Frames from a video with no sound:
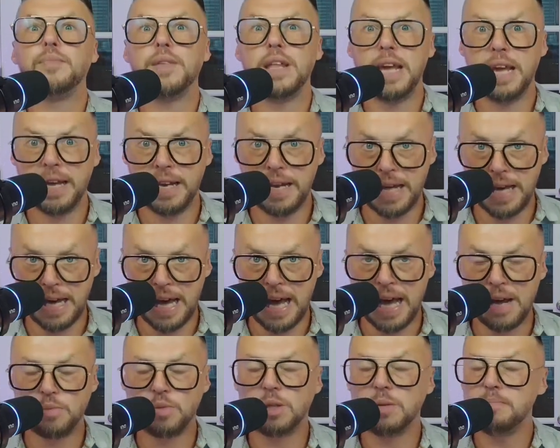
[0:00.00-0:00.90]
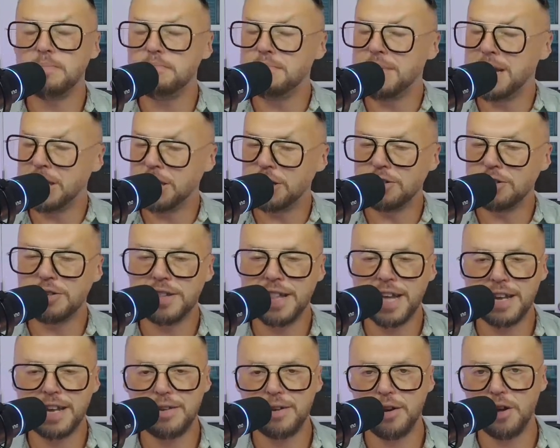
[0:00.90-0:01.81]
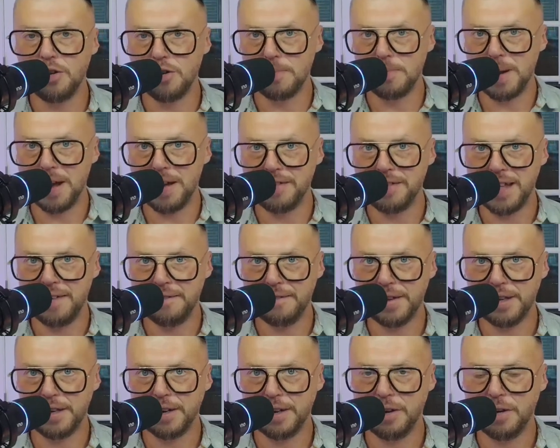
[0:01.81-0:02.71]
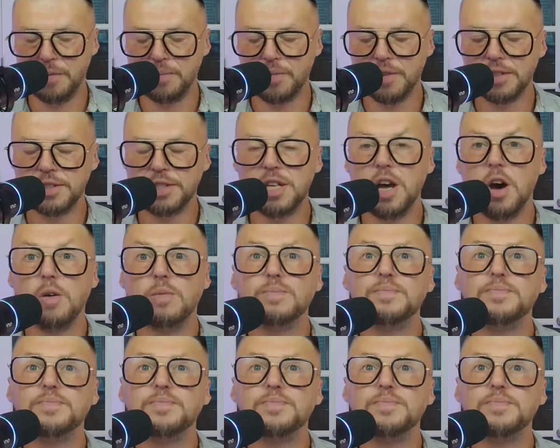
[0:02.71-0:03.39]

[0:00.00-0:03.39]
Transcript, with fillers: and I will make sure that you know about that video. So